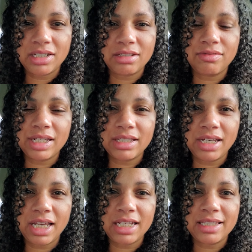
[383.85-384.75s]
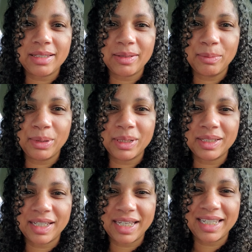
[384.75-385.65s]
as it resonates,
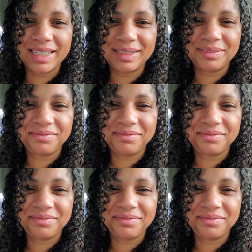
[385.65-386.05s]
but like,